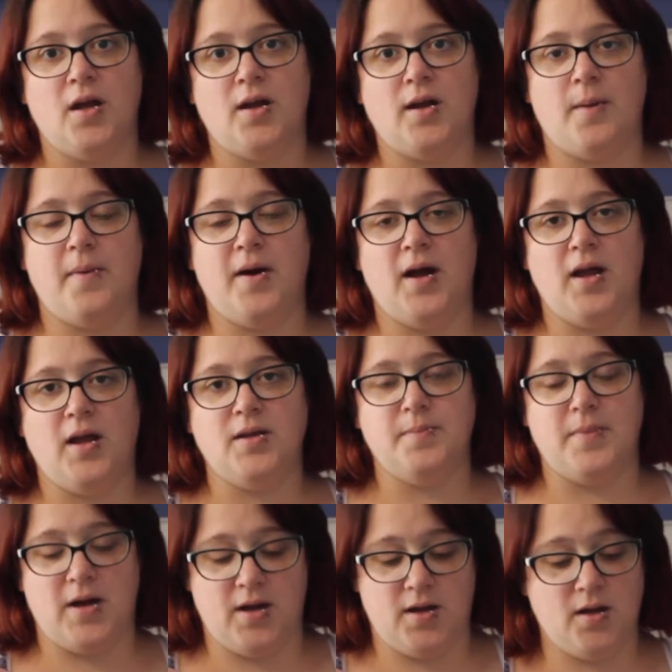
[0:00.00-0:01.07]
Now my
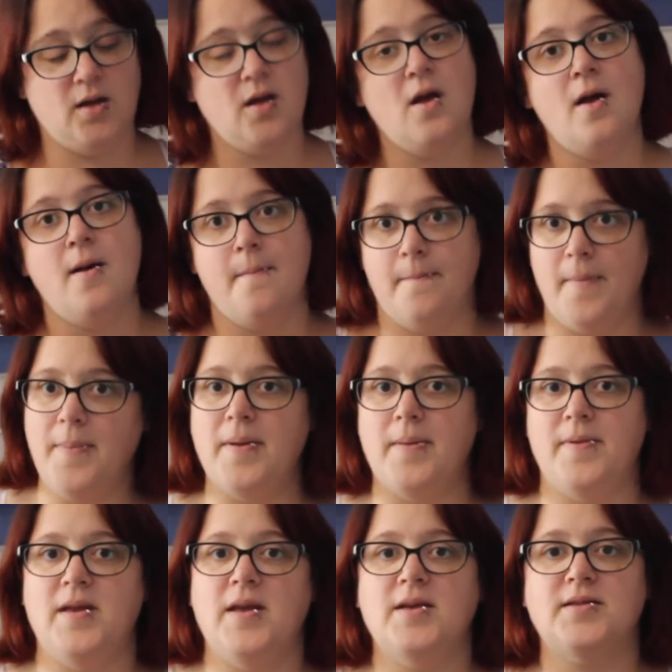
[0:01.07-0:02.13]

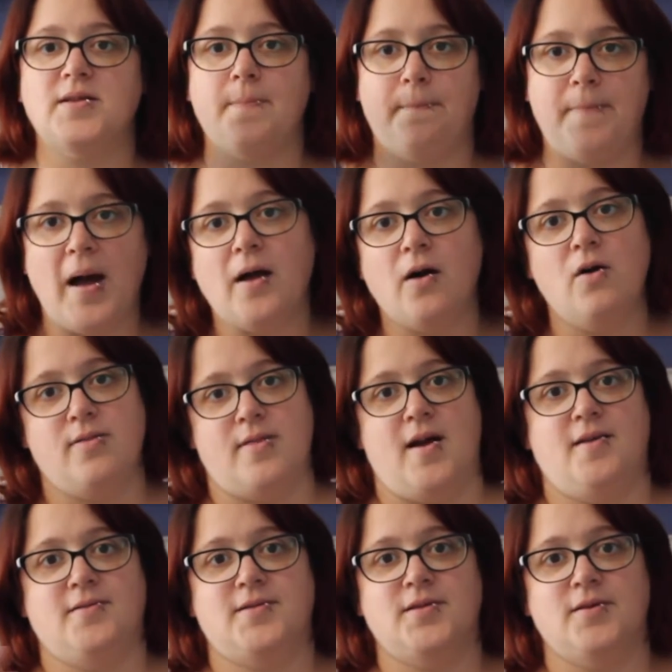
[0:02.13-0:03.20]
baby is bang on
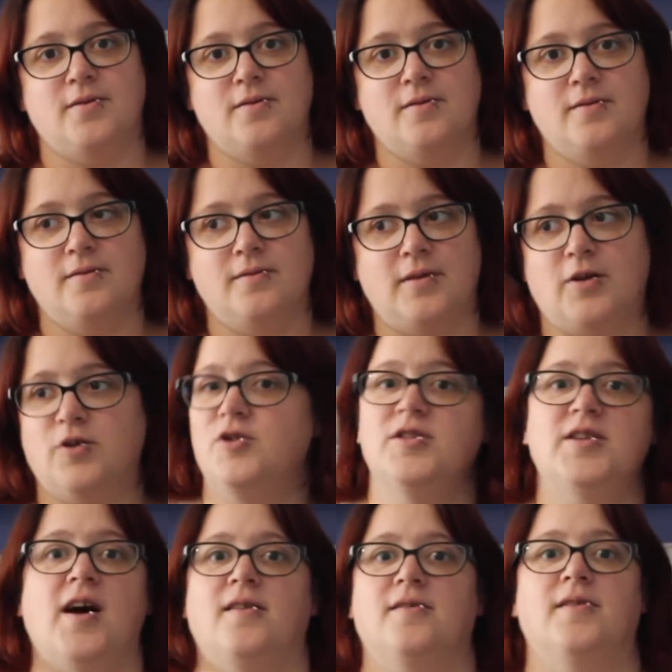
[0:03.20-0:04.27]
that, so I couldn't
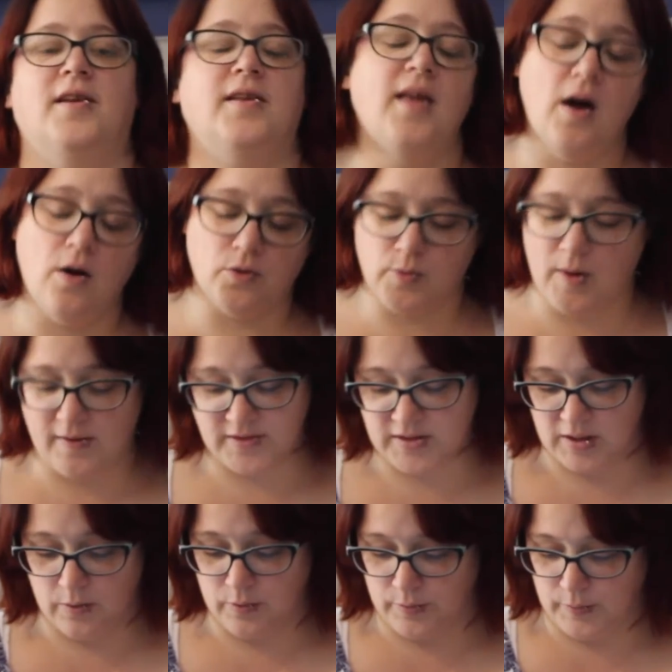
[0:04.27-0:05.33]
tell, like, that old wives'
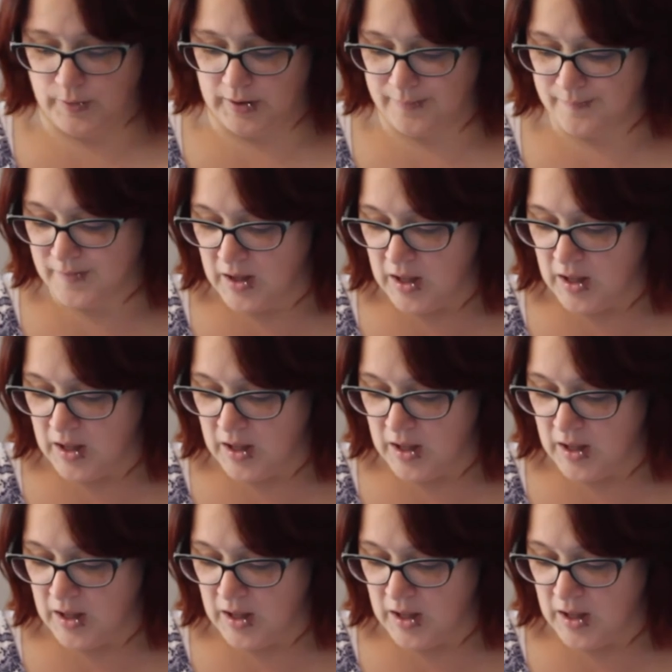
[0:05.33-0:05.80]
tale wouldn't work.